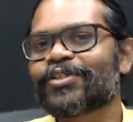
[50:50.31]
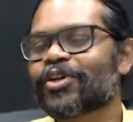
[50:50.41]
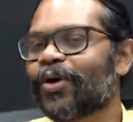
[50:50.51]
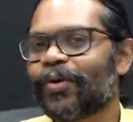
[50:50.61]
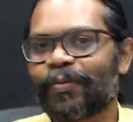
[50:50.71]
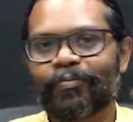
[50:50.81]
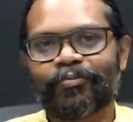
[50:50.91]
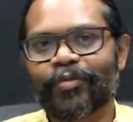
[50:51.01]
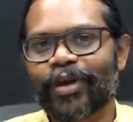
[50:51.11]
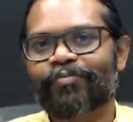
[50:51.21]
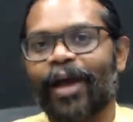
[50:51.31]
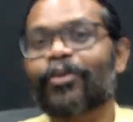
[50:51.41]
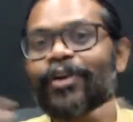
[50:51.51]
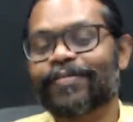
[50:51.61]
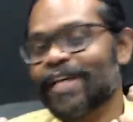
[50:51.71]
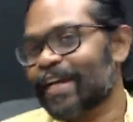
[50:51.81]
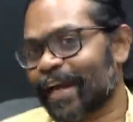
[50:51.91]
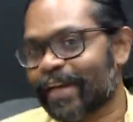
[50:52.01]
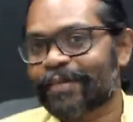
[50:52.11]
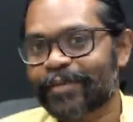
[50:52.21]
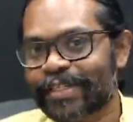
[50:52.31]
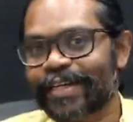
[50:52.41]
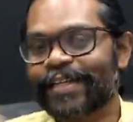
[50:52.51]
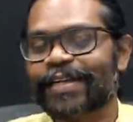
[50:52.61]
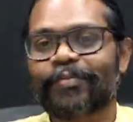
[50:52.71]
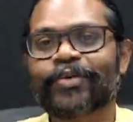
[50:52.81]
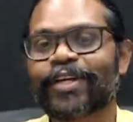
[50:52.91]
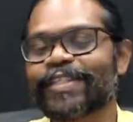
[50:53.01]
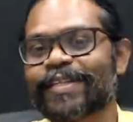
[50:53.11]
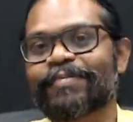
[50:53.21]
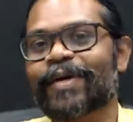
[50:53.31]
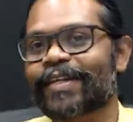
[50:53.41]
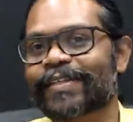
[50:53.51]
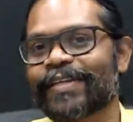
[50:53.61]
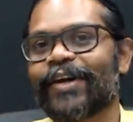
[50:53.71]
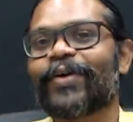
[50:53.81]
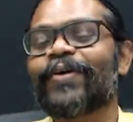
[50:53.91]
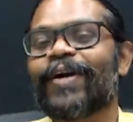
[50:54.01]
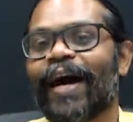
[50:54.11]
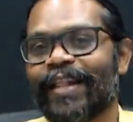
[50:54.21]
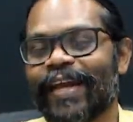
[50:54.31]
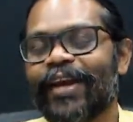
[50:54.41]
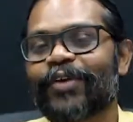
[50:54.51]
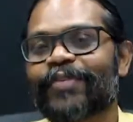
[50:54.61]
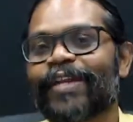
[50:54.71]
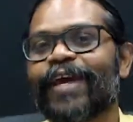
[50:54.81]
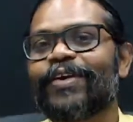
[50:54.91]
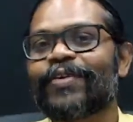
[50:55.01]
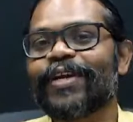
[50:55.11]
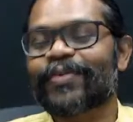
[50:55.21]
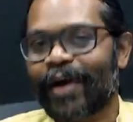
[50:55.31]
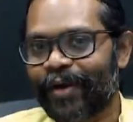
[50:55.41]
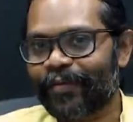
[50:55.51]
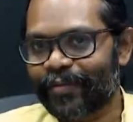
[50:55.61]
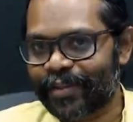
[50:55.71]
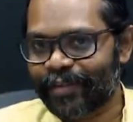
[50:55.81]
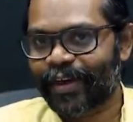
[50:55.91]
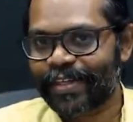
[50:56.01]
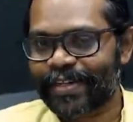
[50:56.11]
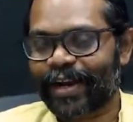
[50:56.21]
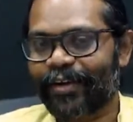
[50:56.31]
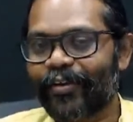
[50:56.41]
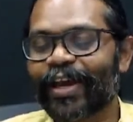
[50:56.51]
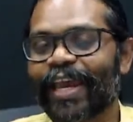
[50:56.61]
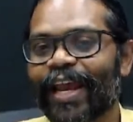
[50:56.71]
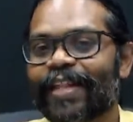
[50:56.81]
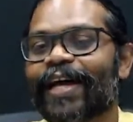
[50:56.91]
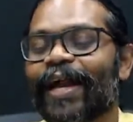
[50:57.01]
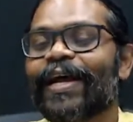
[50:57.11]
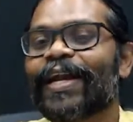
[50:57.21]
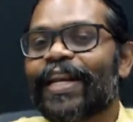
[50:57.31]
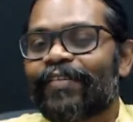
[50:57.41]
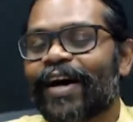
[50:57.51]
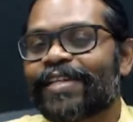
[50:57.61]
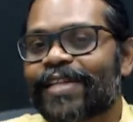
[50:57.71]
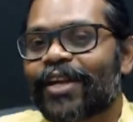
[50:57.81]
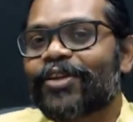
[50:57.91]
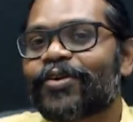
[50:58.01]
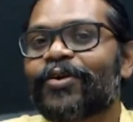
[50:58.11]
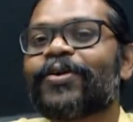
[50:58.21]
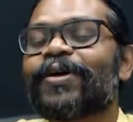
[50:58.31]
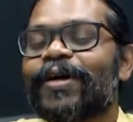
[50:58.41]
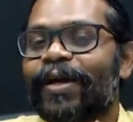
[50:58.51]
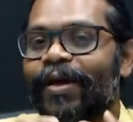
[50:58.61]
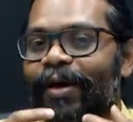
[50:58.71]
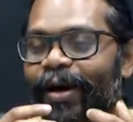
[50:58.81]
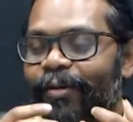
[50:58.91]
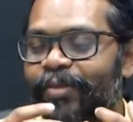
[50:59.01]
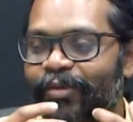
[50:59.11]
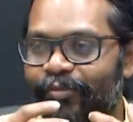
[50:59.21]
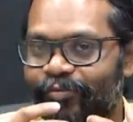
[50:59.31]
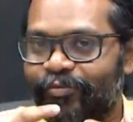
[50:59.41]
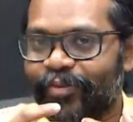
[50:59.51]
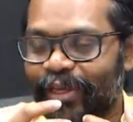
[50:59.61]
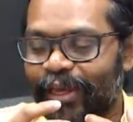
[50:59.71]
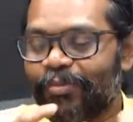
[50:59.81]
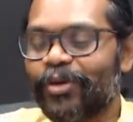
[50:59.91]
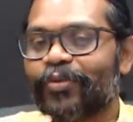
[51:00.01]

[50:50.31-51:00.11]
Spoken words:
So I could have said 100 percentage computational, but at the end of the day you need to have devices that are working, and the device that you could be able to